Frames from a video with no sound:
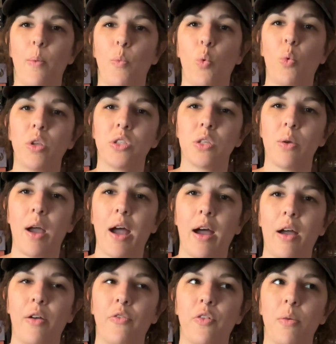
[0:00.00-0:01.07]
once you
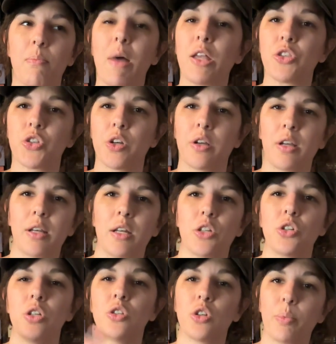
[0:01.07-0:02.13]
have met certain
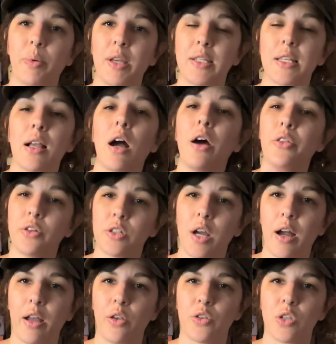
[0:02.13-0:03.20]
conditions, you're placing other
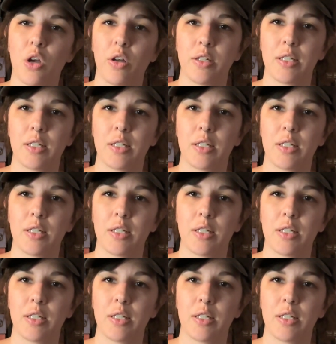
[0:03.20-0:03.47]
tiles on